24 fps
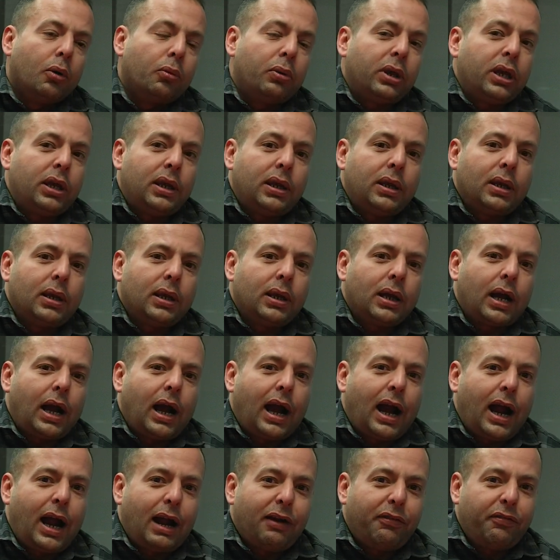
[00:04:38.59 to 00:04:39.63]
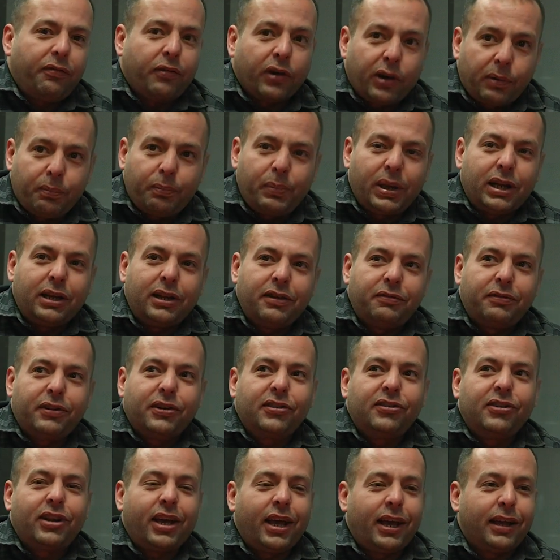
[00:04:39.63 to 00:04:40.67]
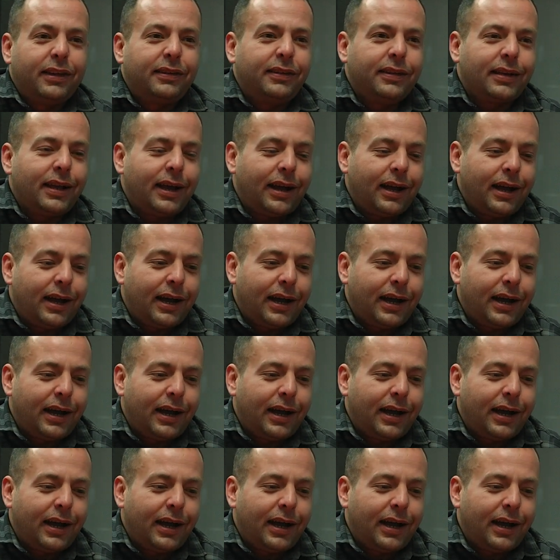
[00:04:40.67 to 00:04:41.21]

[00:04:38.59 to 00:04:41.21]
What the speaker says: We are firm believers that